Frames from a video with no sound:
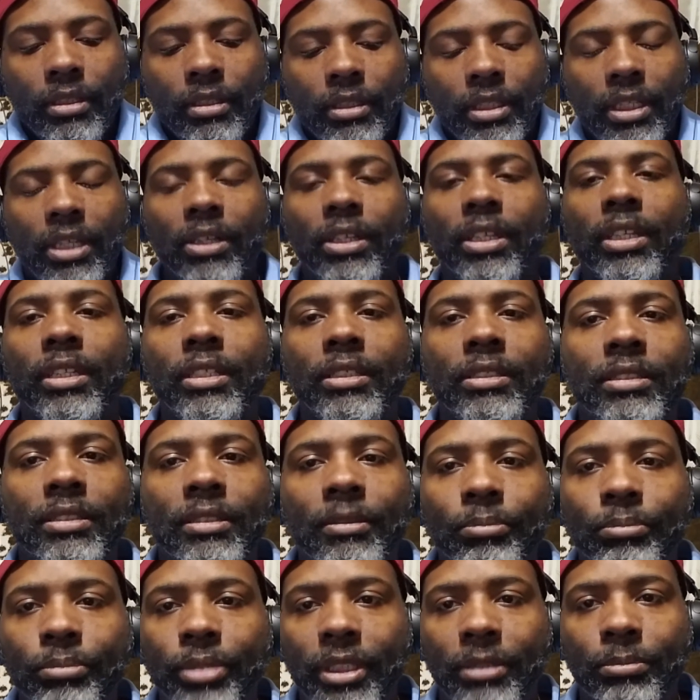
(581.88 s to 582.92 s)
Now getting to the
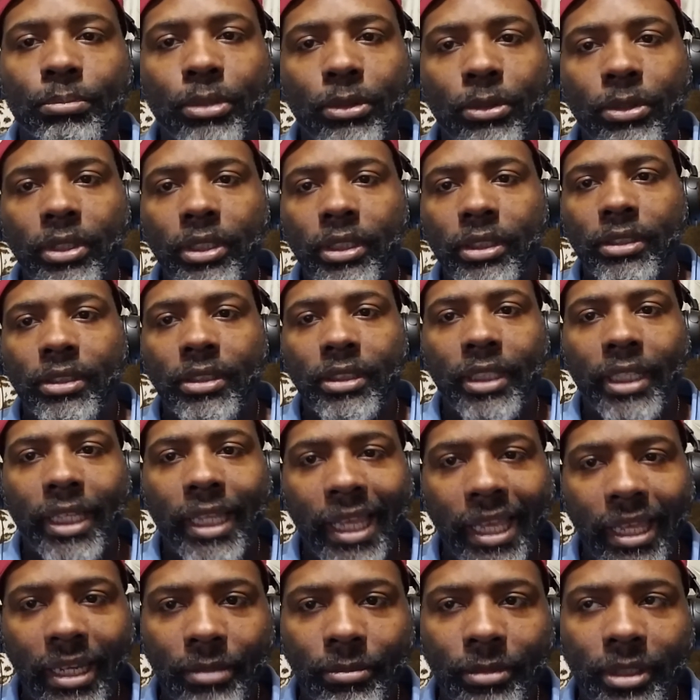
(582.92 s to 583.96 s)
big boys, the
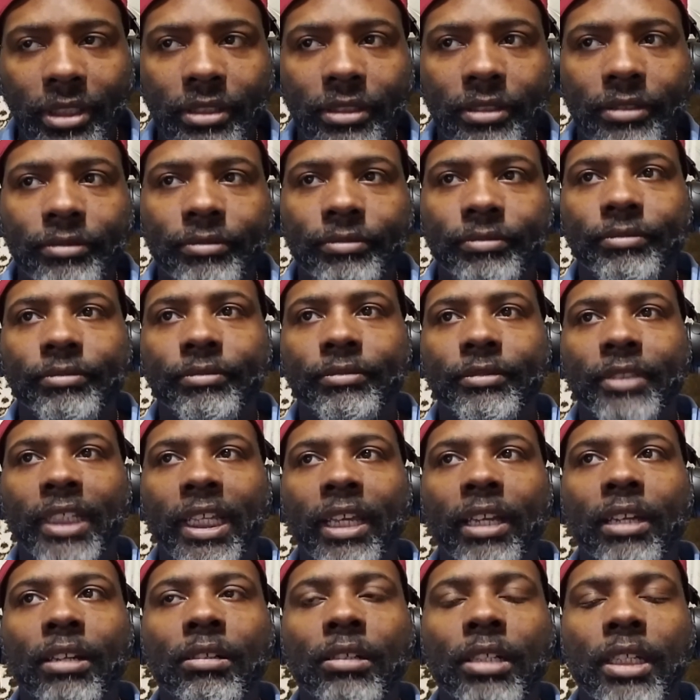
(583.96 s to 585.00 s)
academies.
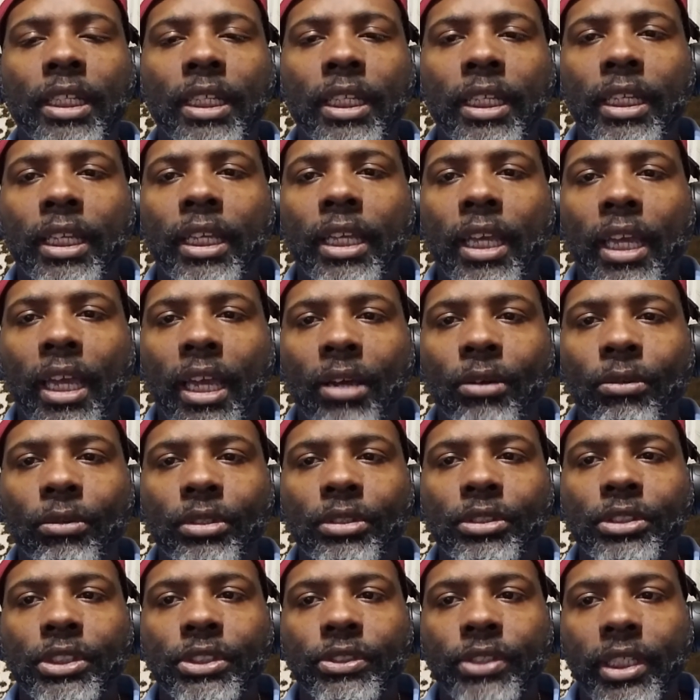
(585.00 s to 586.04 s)
Now, I want
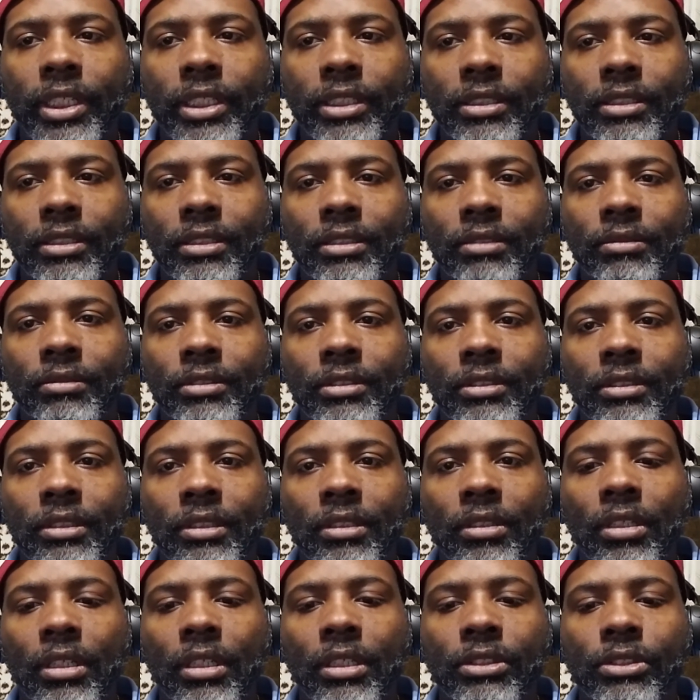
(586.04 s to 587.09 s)
to stress,
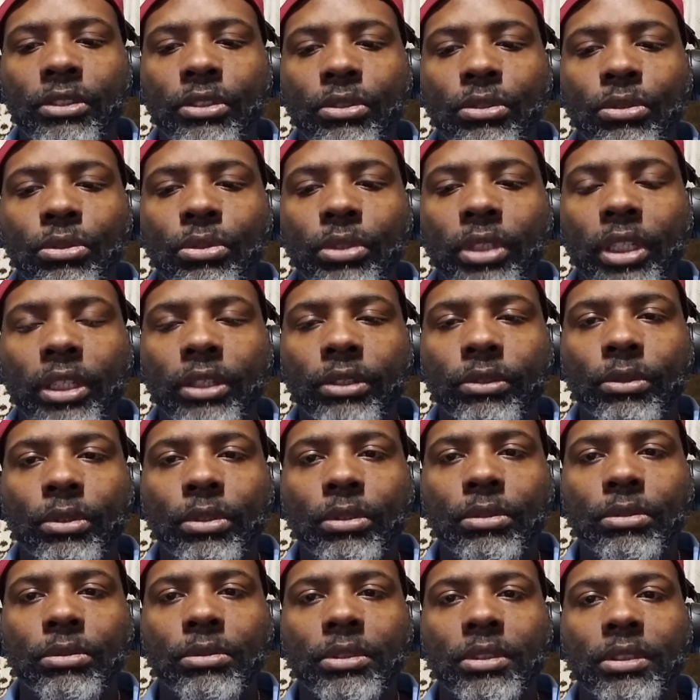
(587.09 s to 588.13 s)
a school that
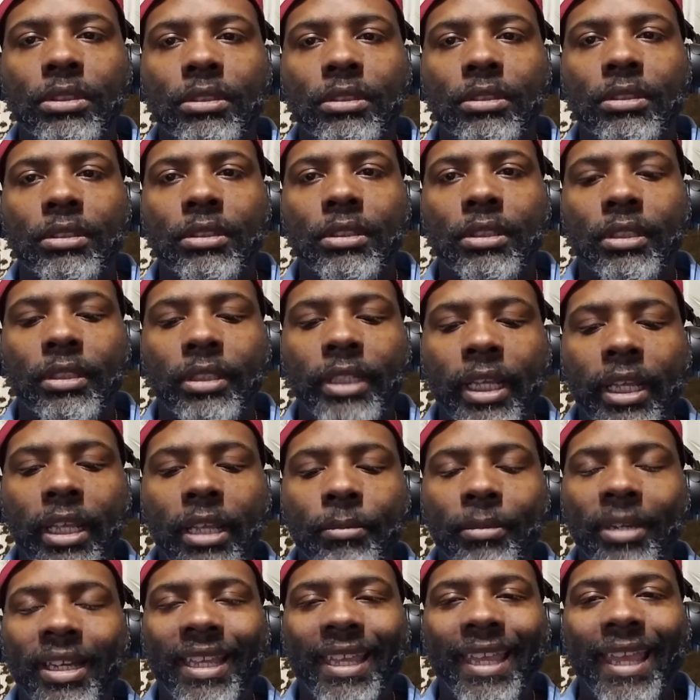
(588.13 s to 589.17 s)
throws the
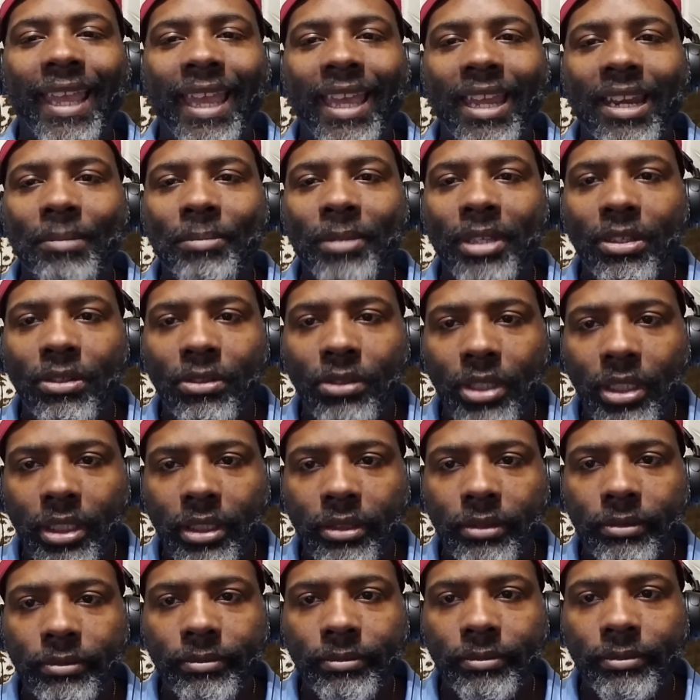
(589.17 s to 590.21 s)
name academy on it
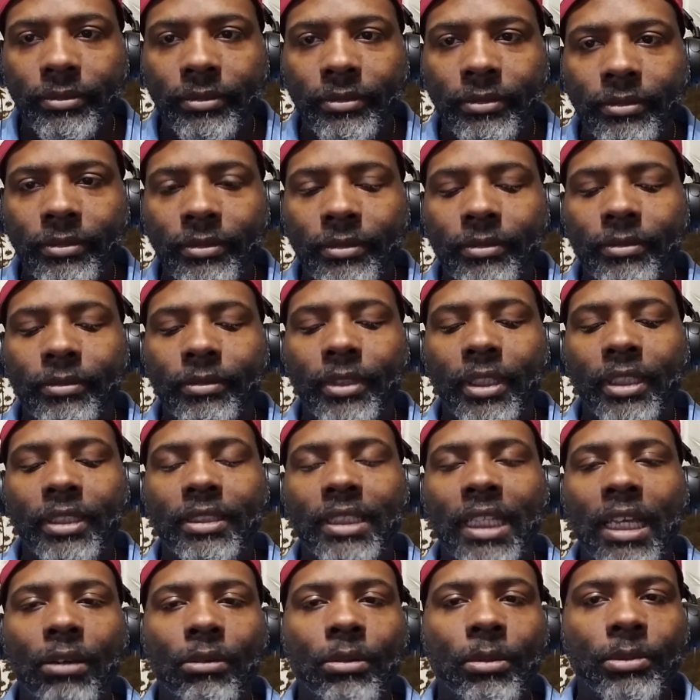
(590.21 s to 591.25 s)
is
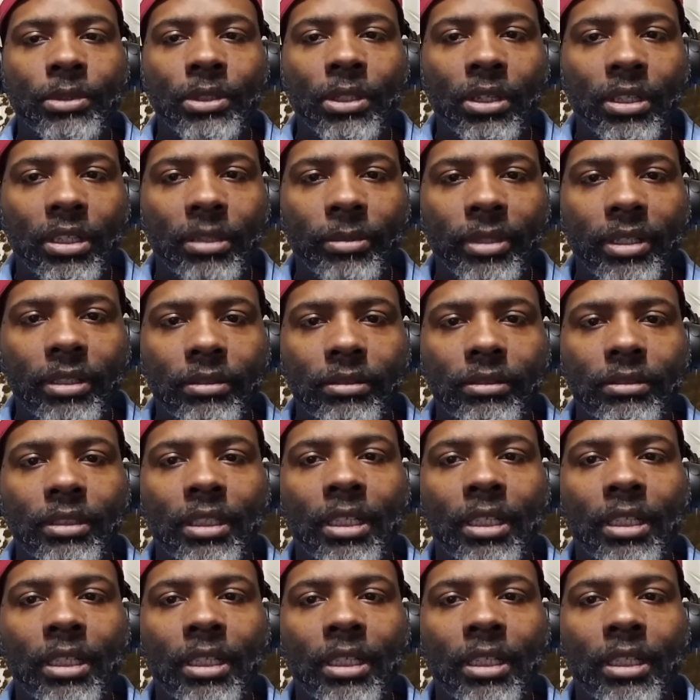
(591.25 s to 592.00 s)
not what I'm talking about.